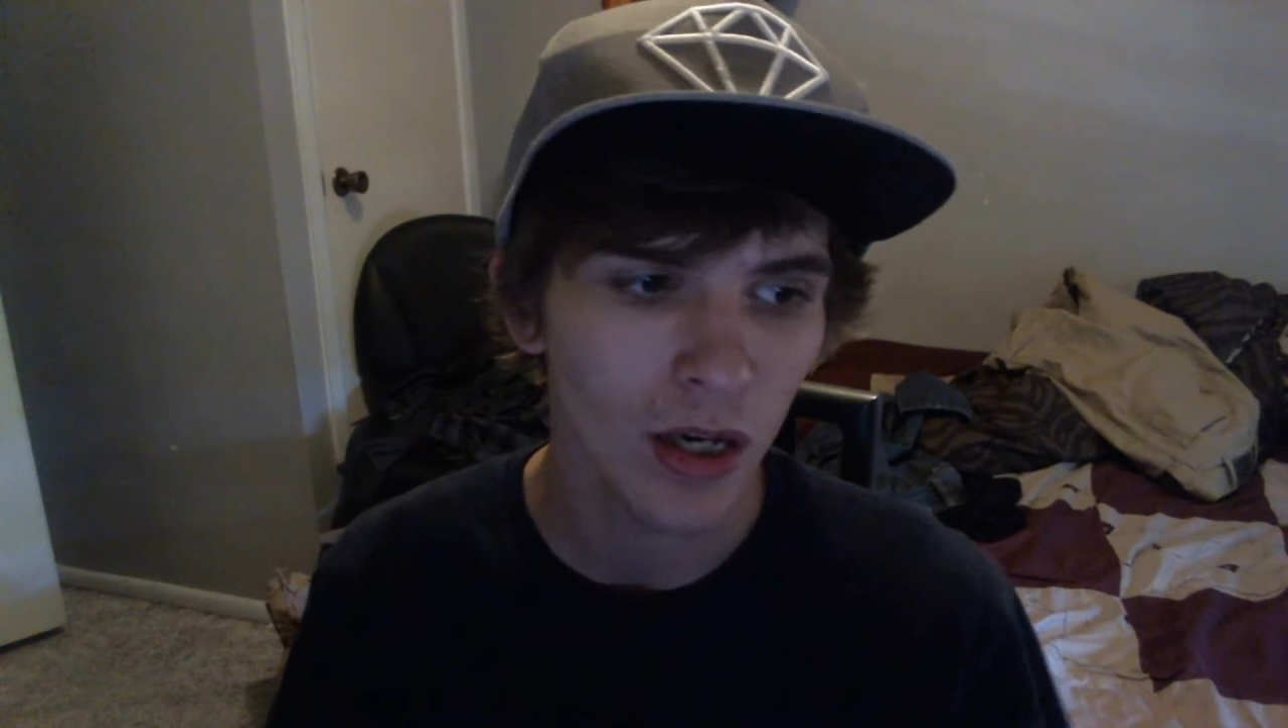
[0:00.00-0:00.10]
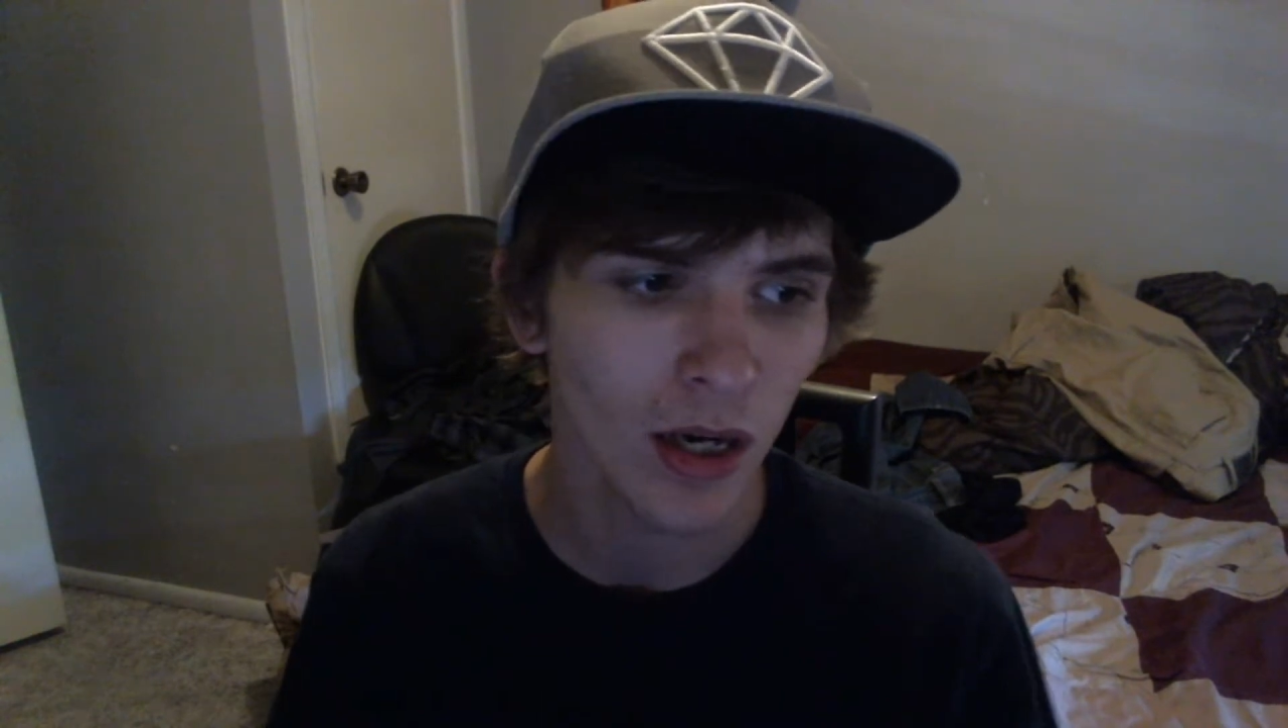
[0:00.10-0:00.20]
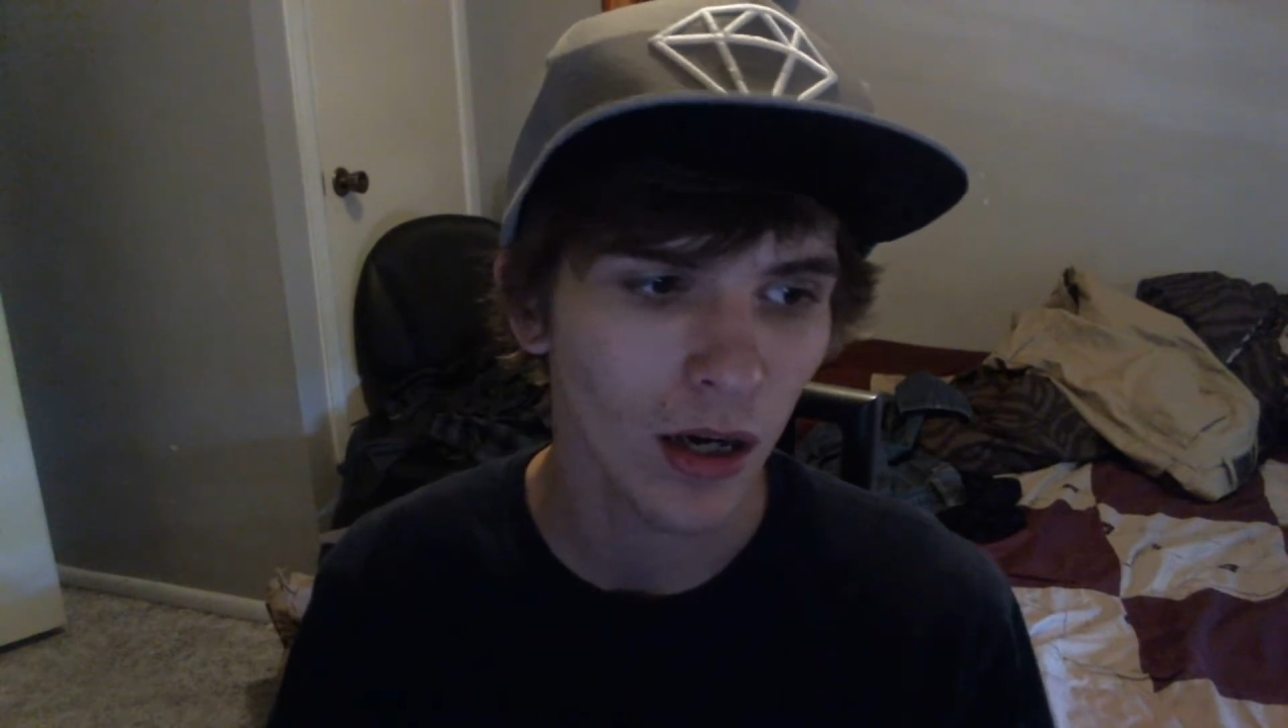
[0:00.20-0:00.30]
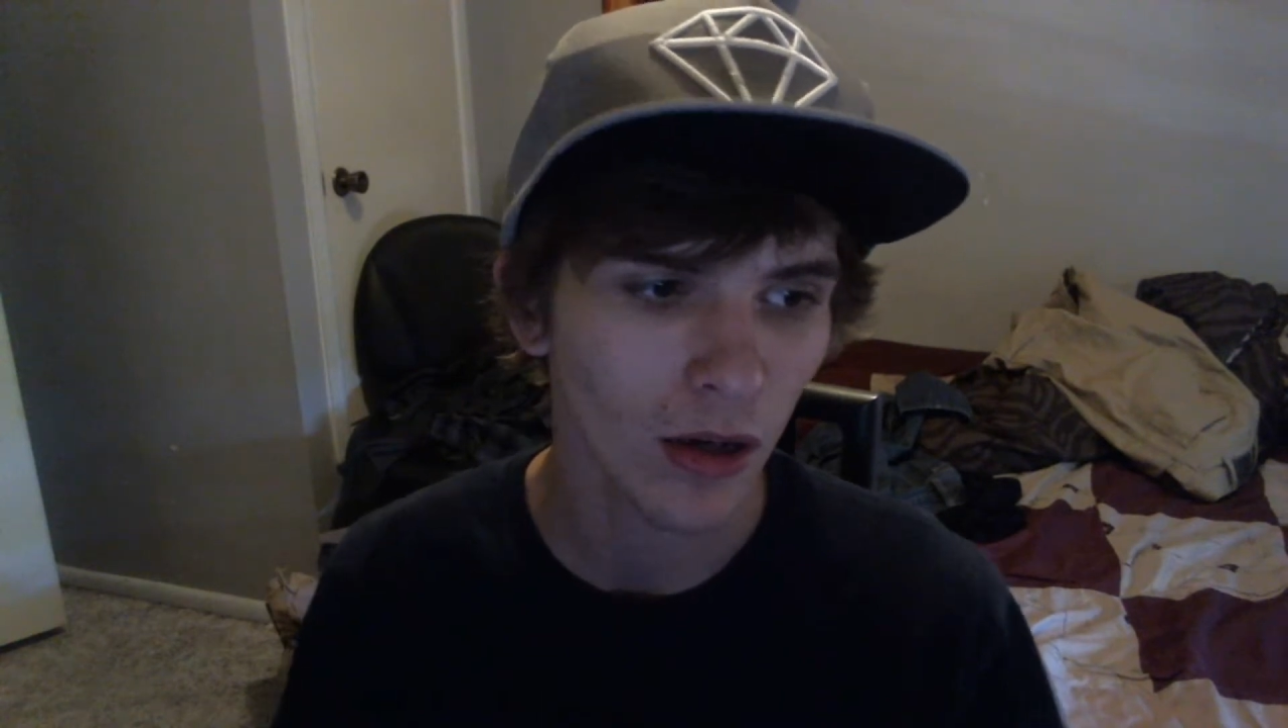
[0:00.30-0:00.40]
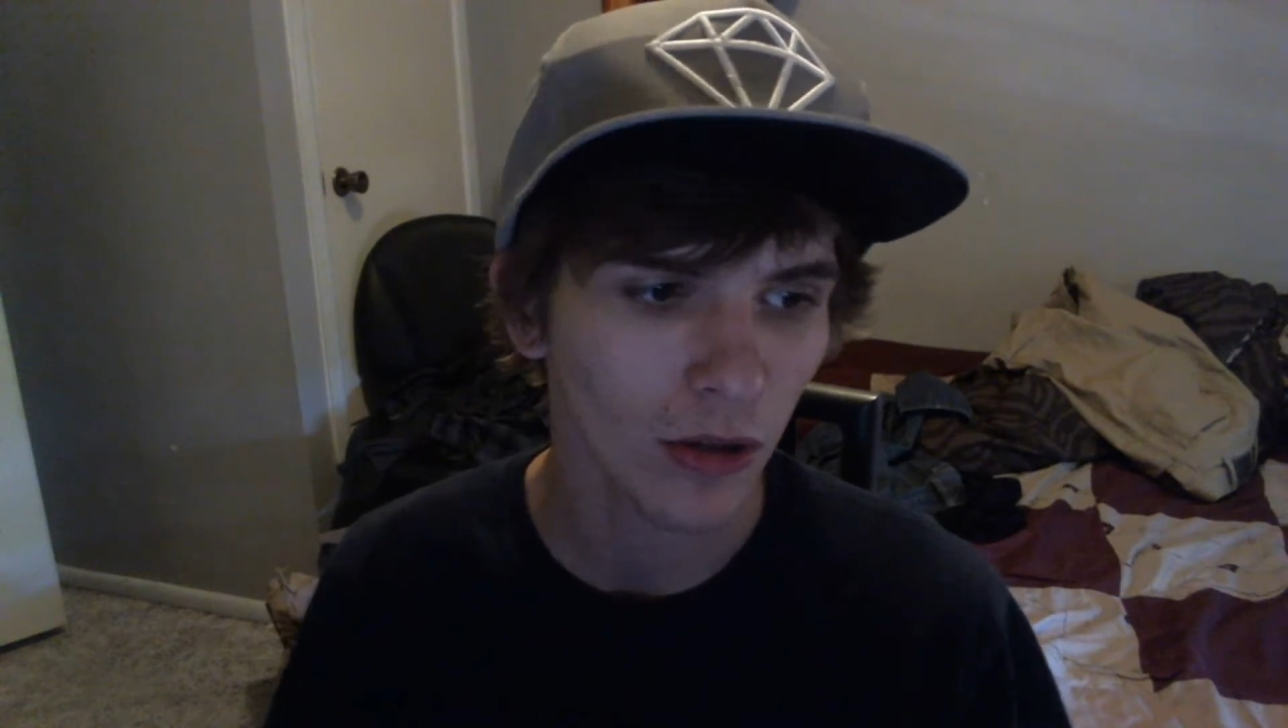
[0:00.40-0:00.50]

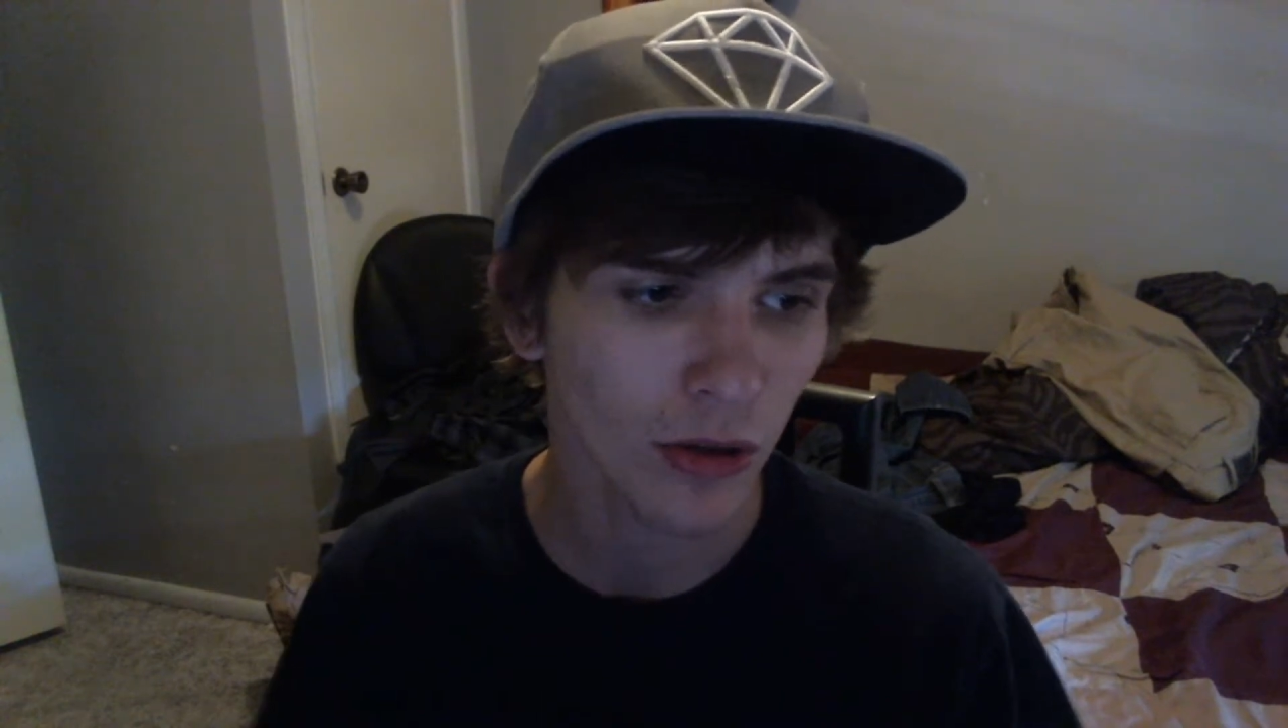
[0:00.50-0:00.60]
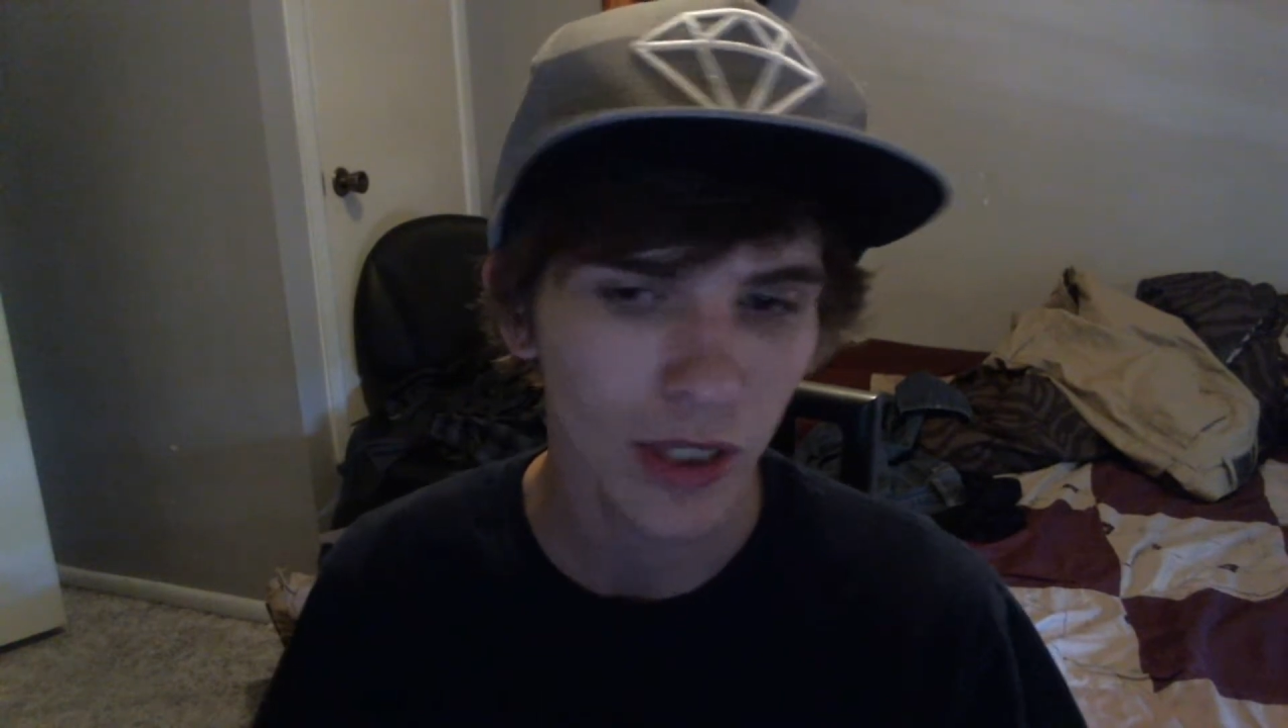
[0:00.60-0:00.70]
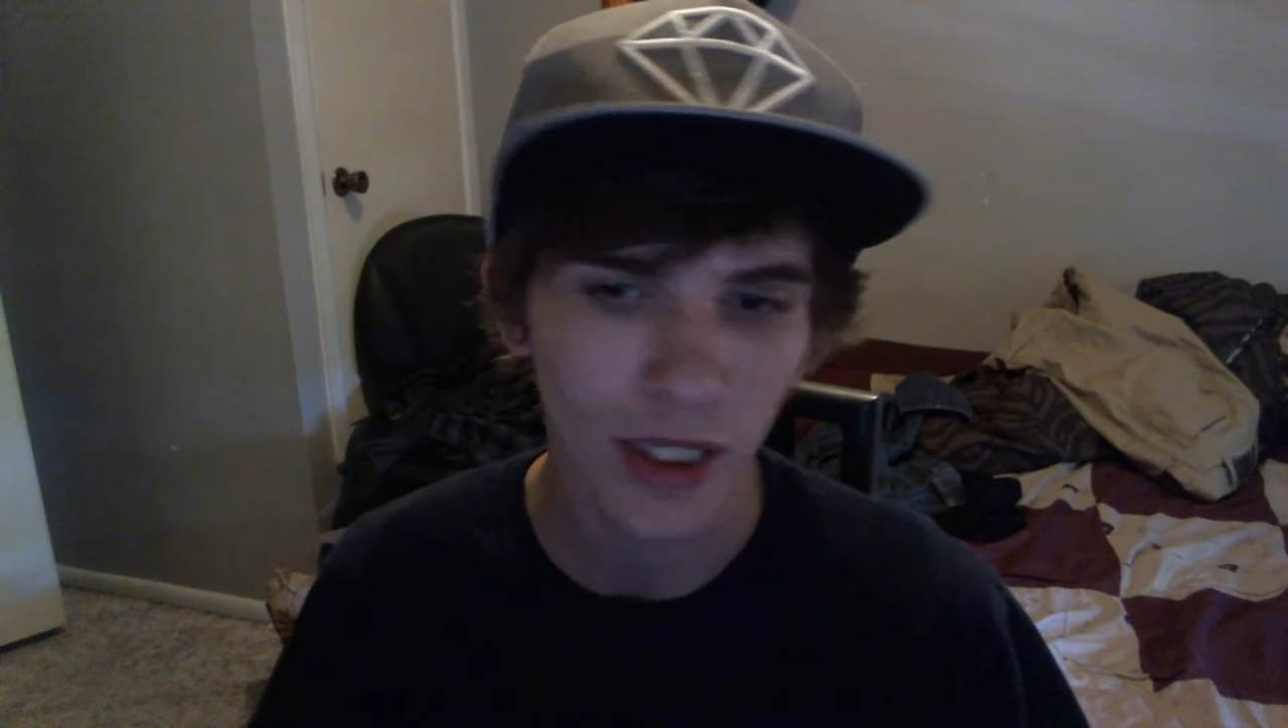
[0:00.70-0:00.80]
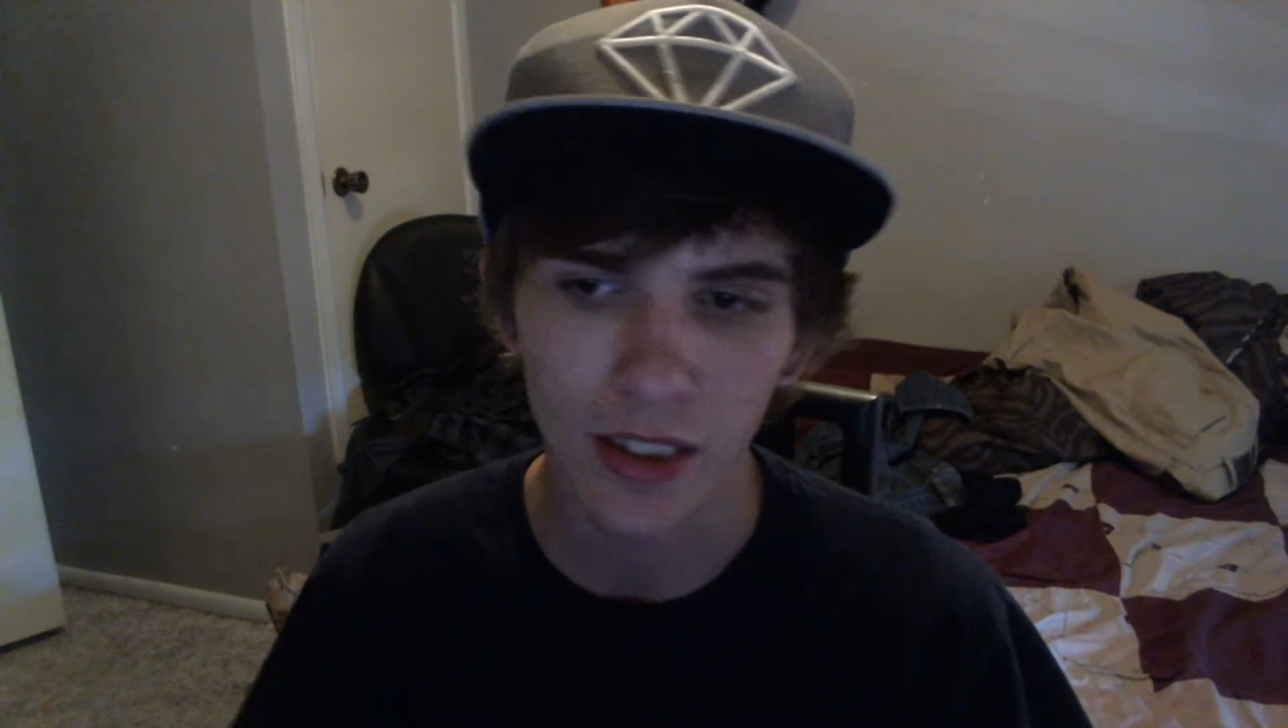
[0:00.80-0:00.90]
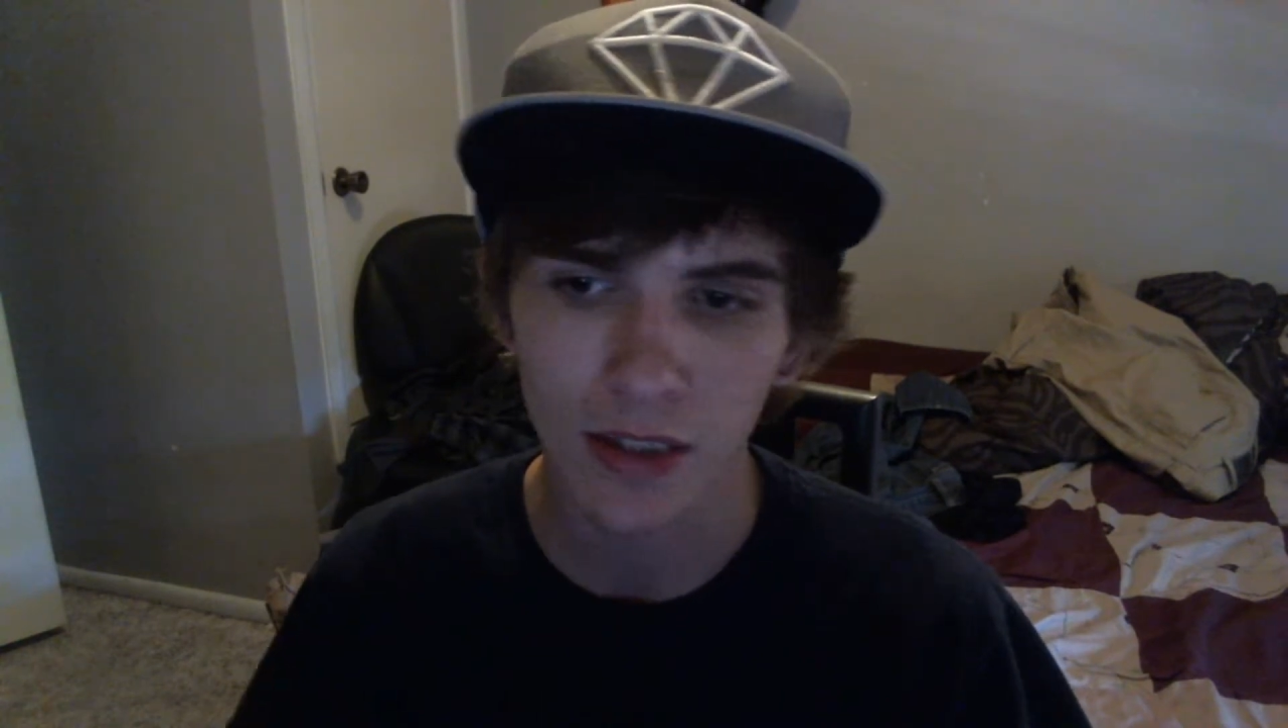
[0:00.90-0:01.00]
I'll go
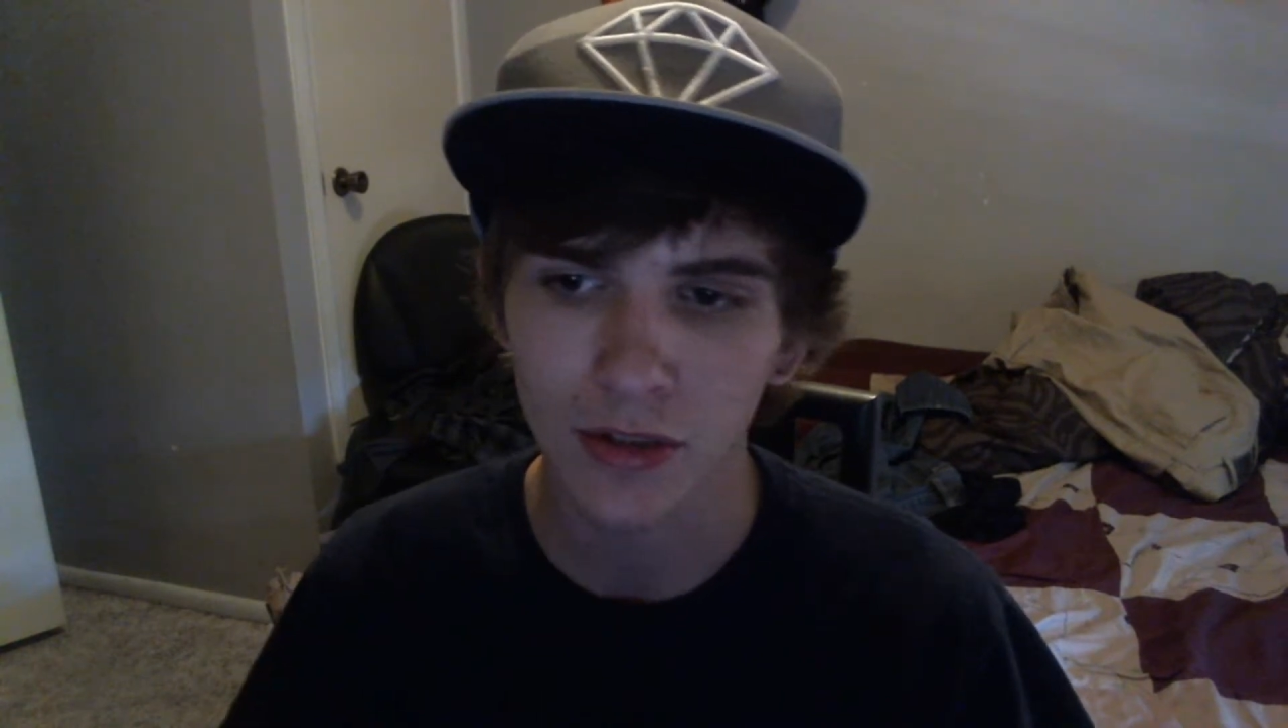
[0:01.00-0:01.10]
ahead and